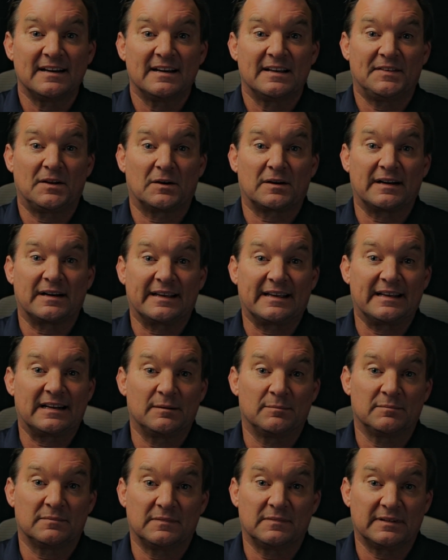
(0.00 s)
They're going
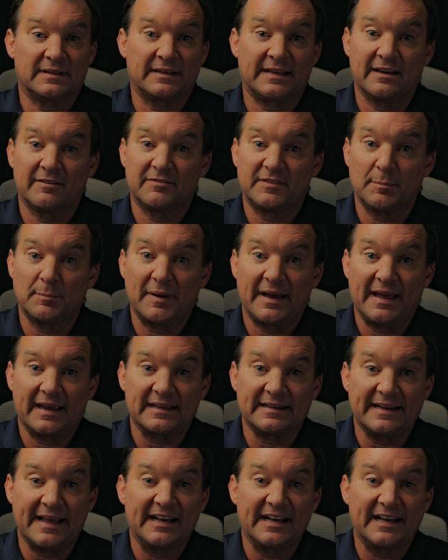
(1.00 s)
to give the bank an